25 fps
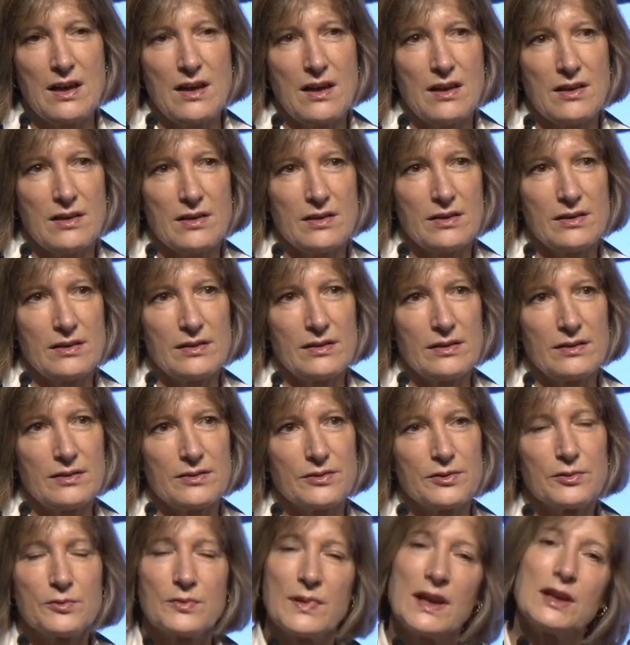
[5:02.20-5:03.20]

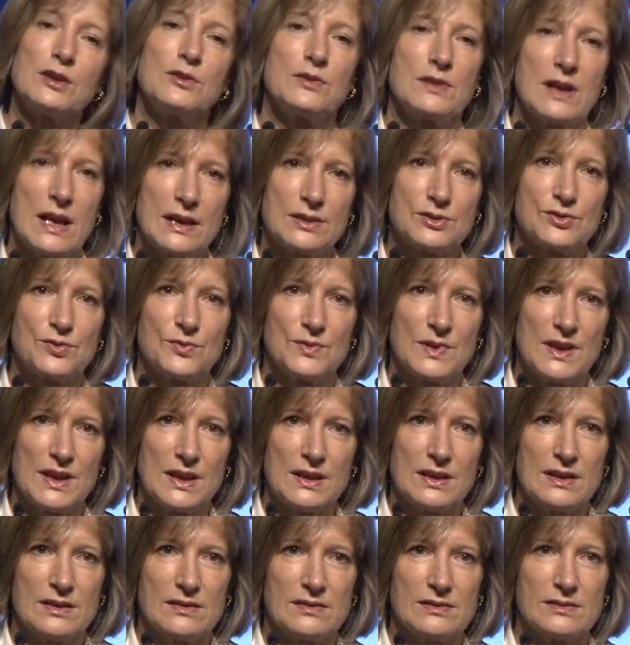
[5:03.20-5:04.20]
the regulatory
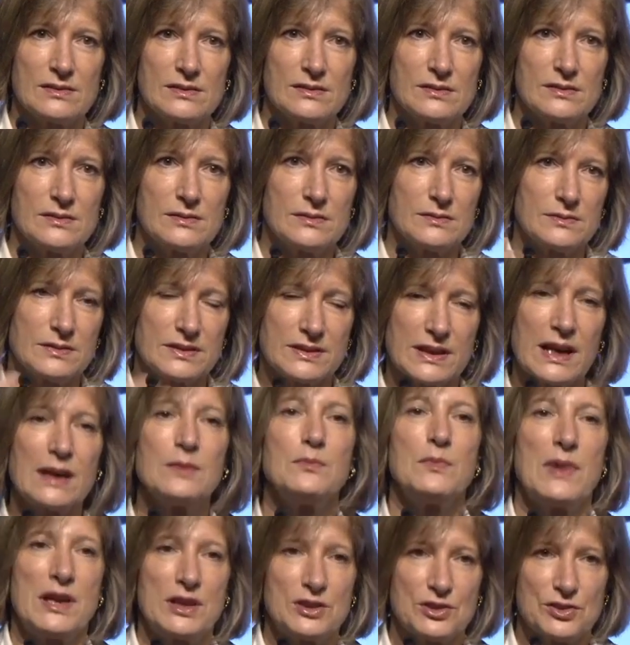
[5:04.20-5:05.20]

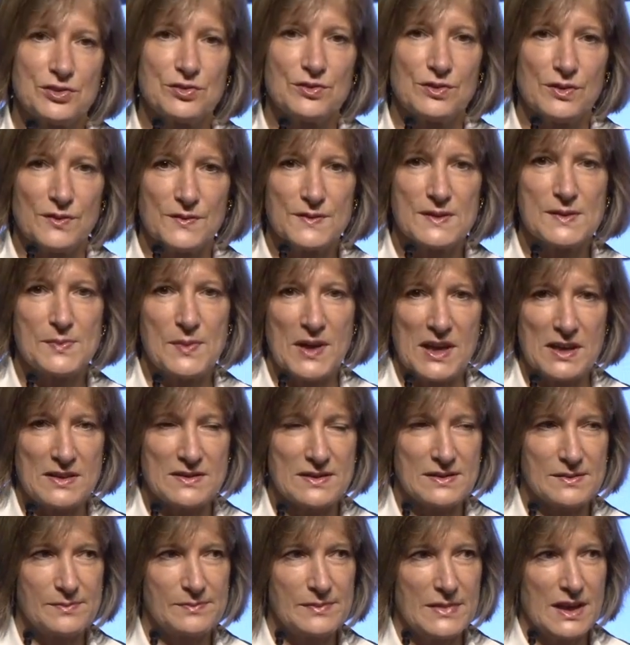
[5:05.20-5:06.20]
dimension of
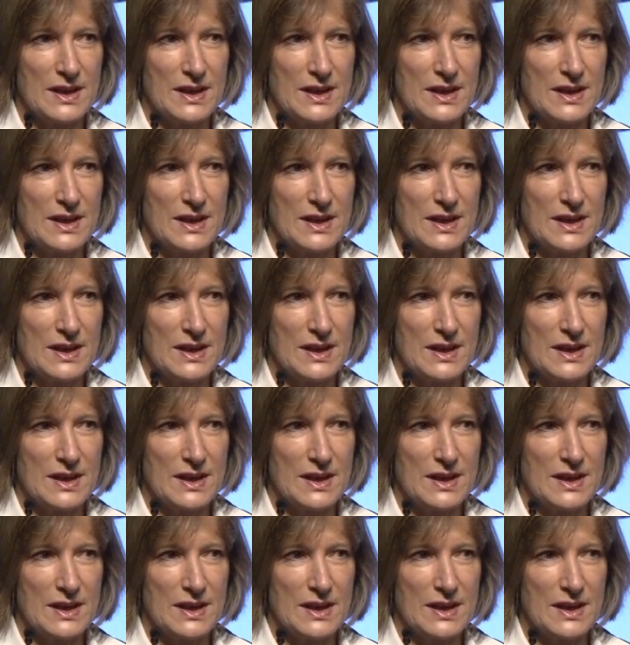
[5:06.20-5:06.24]
space.